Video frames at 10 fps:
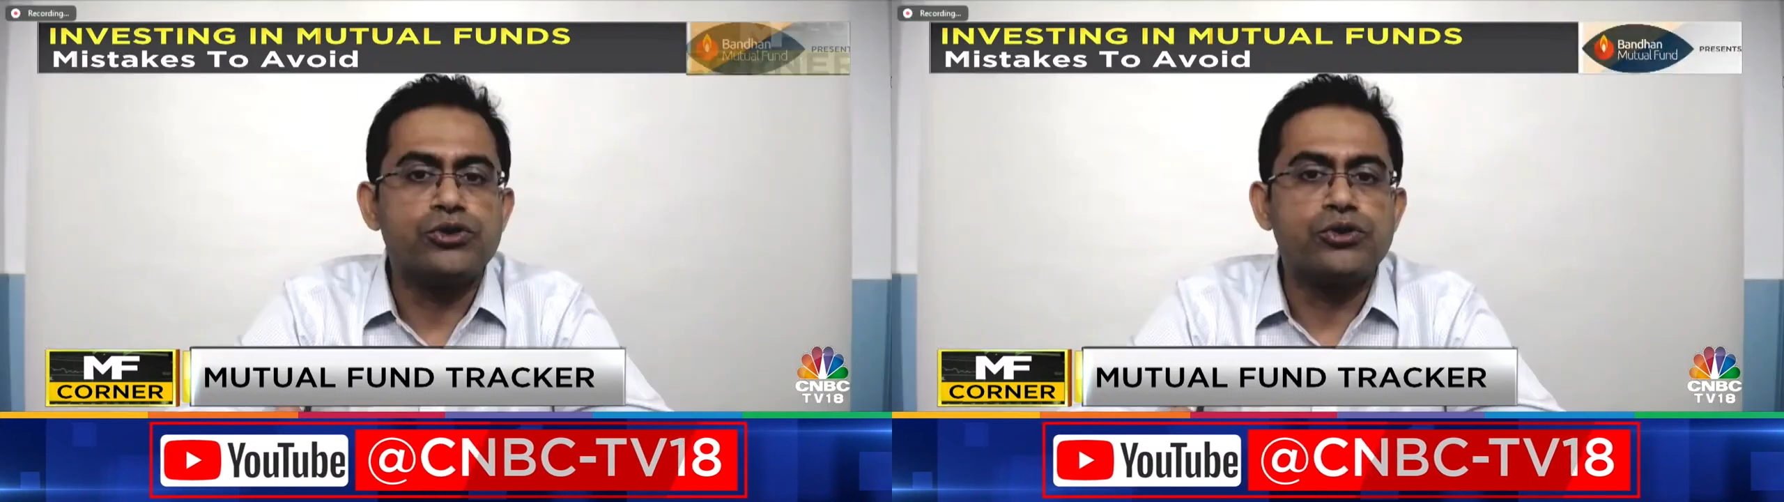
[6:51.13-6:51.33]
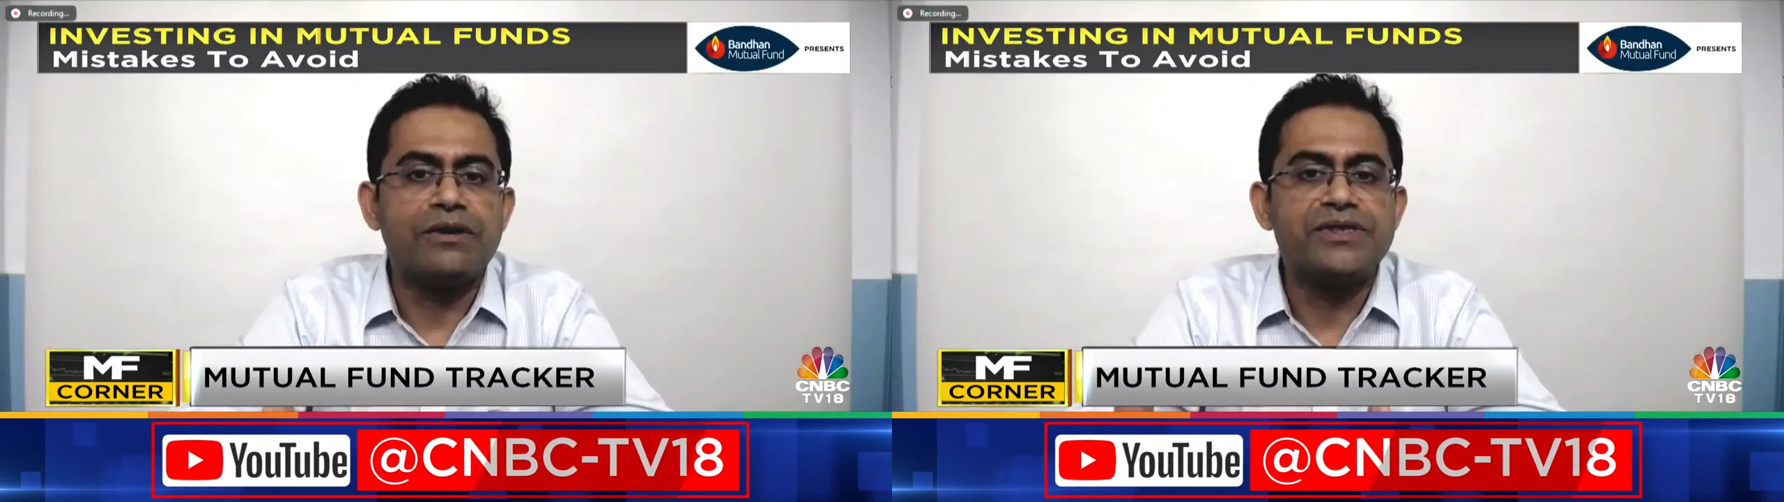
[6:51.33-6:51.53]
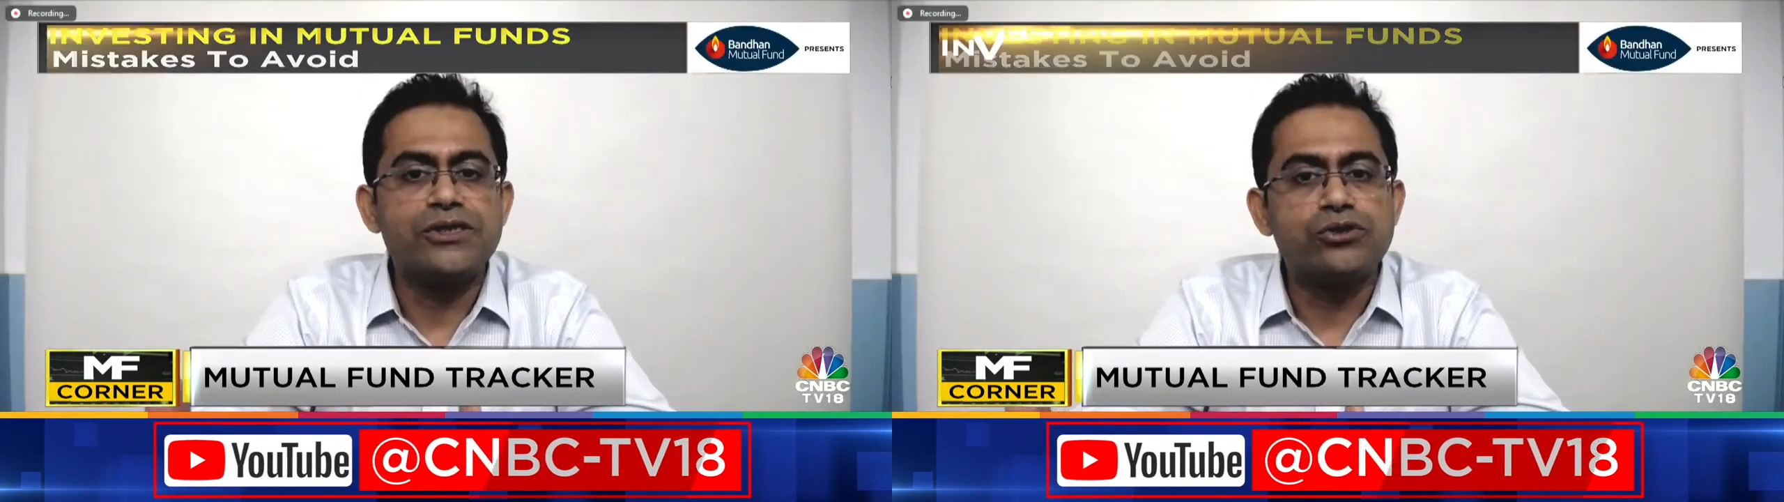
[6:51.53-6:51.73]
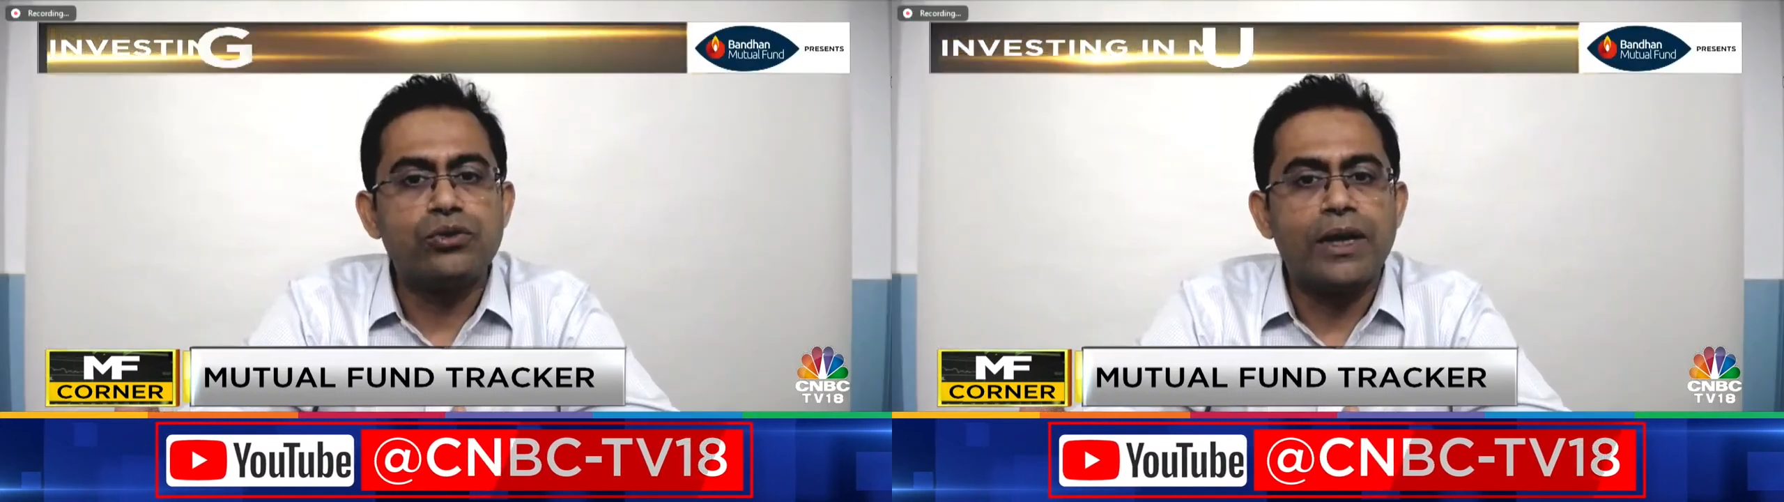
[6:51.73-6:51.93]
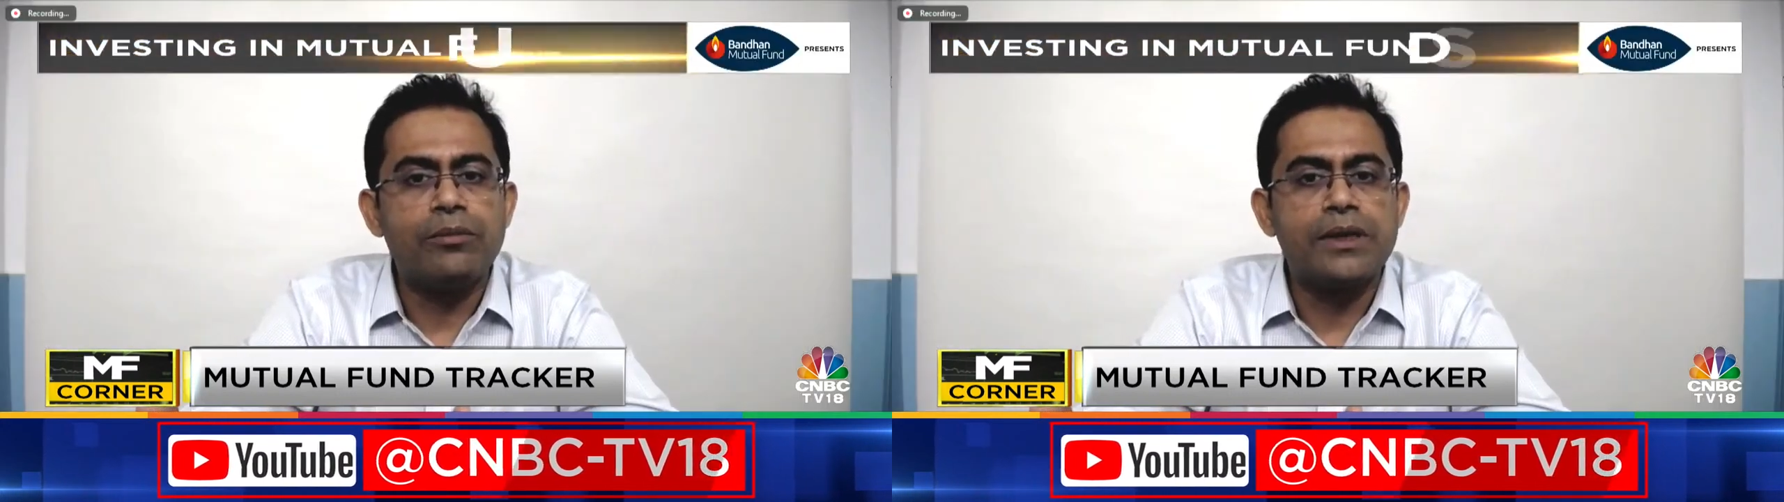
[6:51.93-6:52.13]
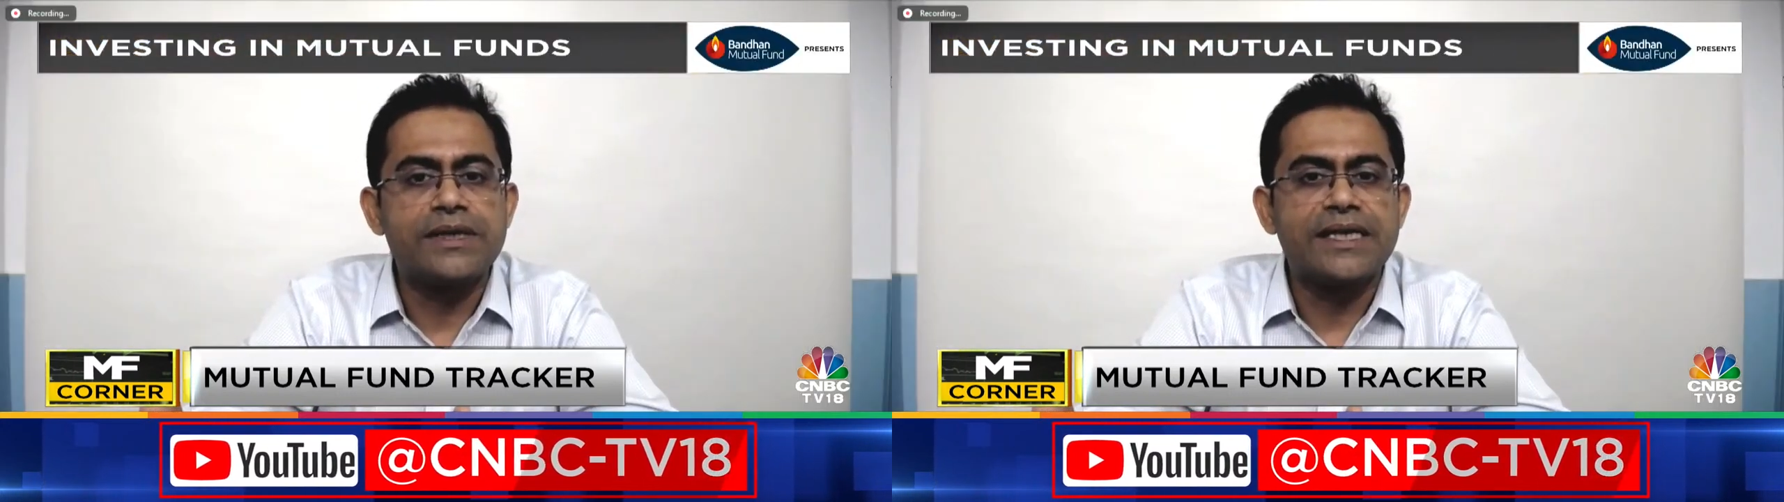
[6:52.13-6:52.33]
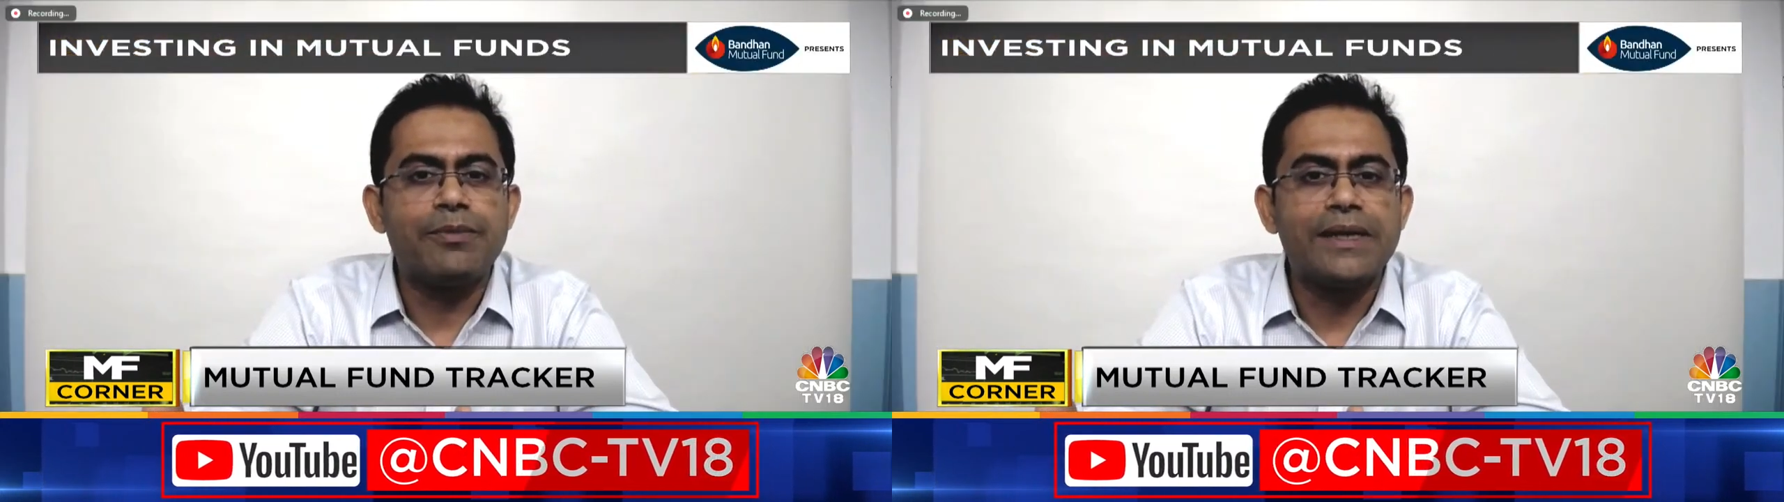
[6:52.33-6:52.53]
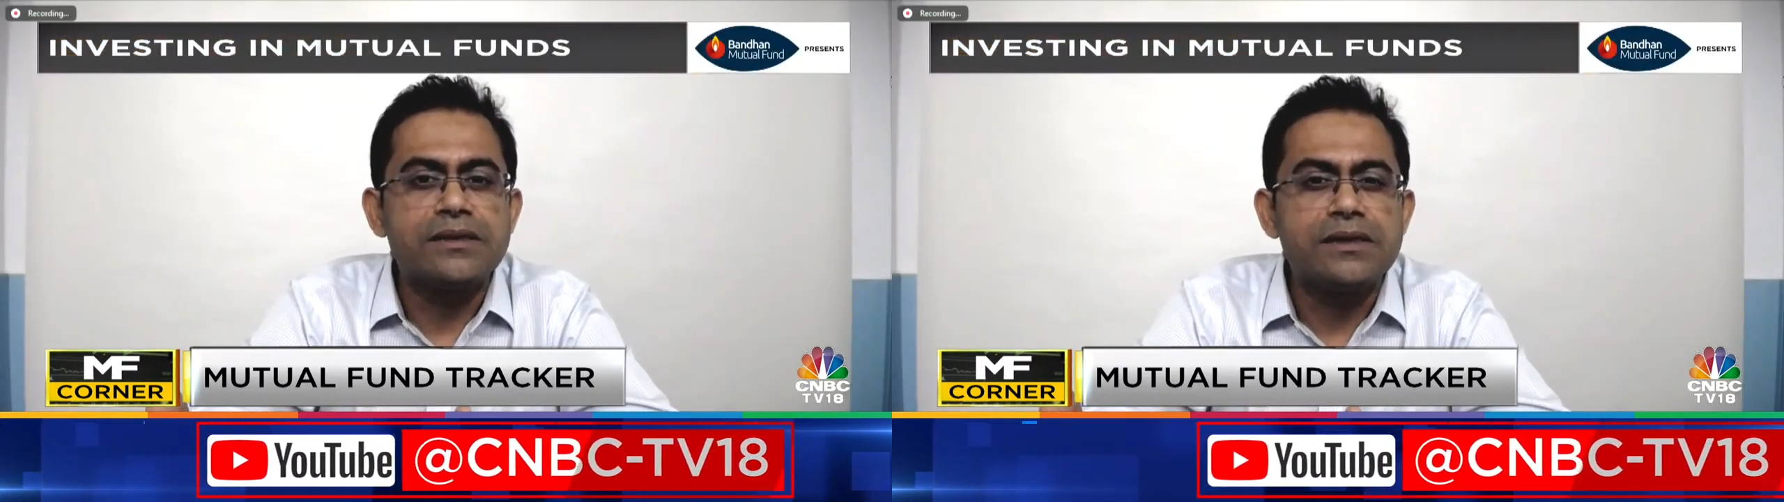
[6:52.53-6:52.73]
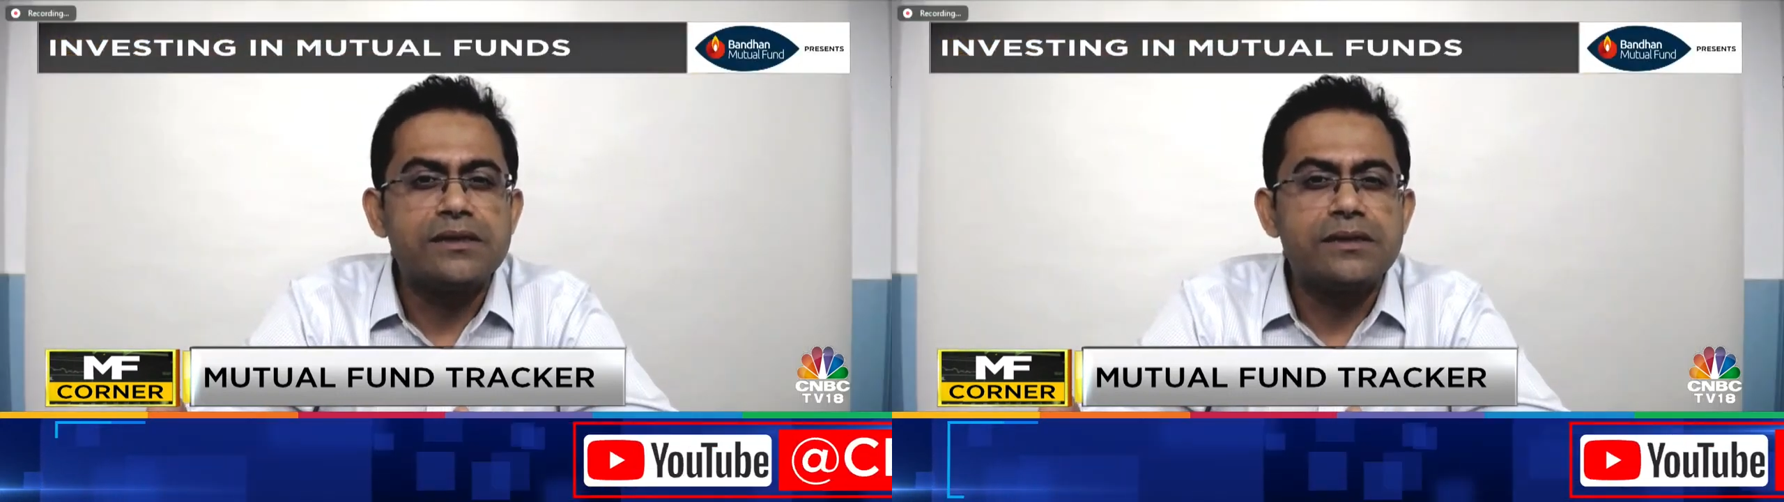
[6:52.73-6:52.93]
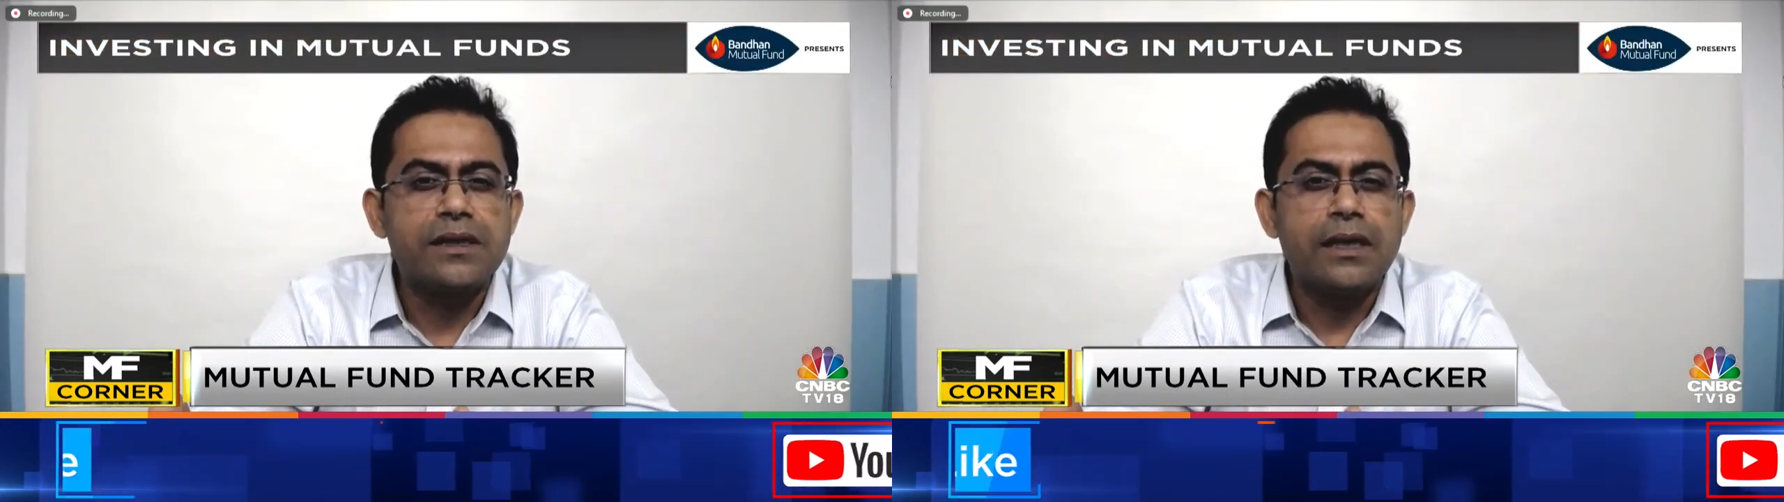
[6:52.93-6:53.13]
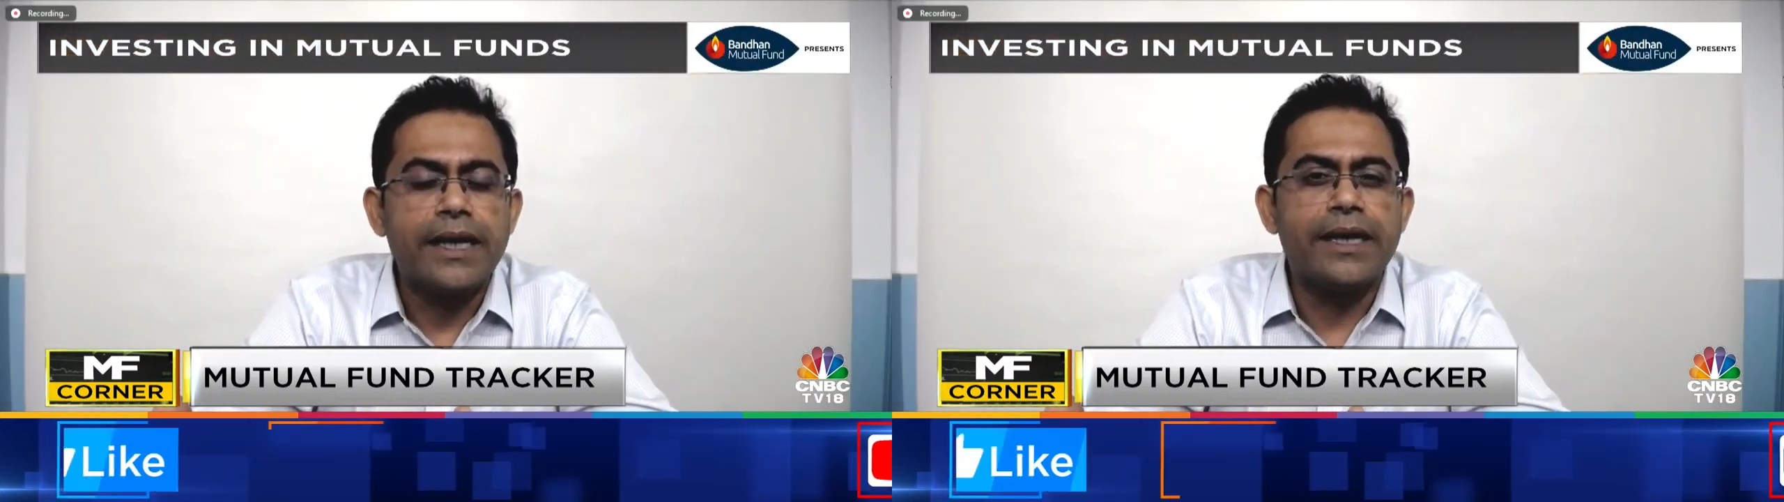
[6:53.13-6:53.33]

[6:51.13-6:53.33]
choose to have 6 to 12 months expenses